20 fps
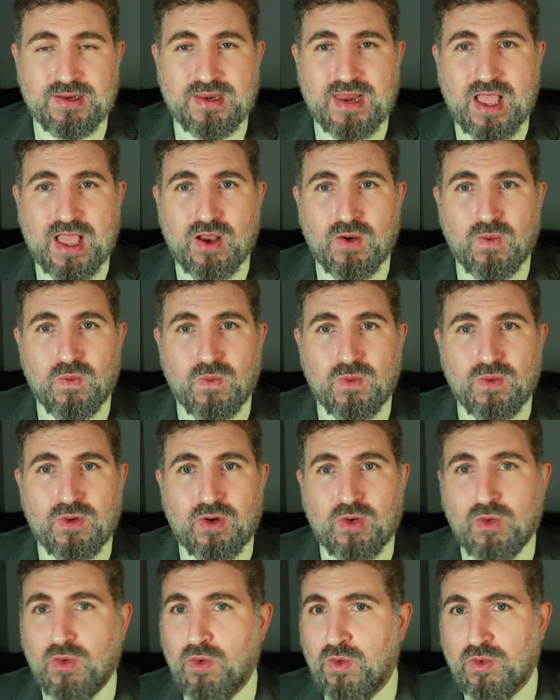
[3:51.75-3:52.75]
Now,
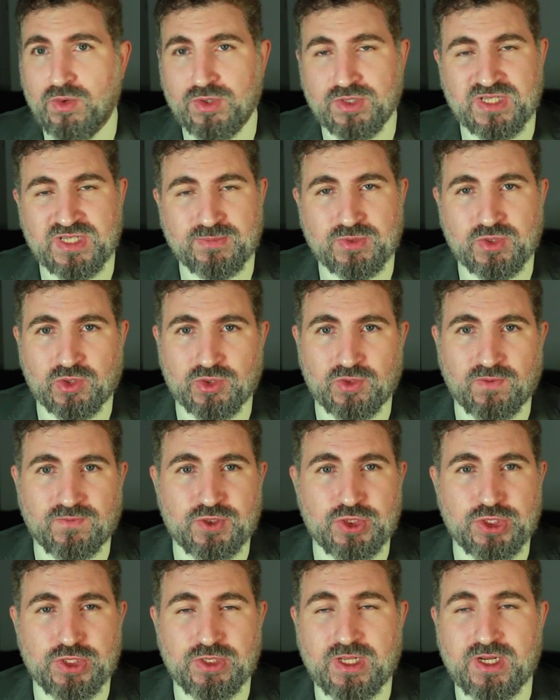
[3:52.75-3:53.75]
or some sort of
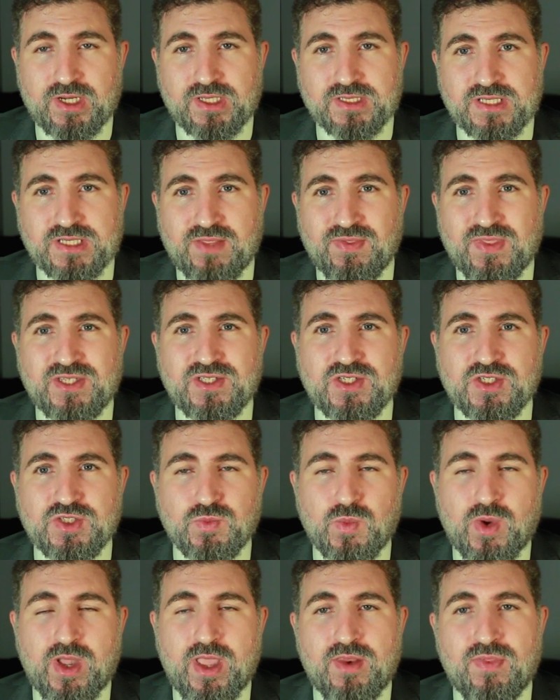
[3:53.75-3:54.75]
sugars, and this
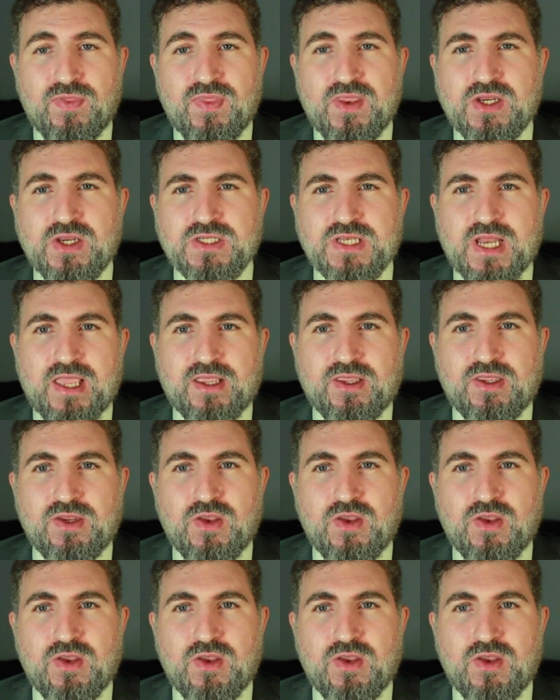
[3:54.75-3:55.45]
is when things like,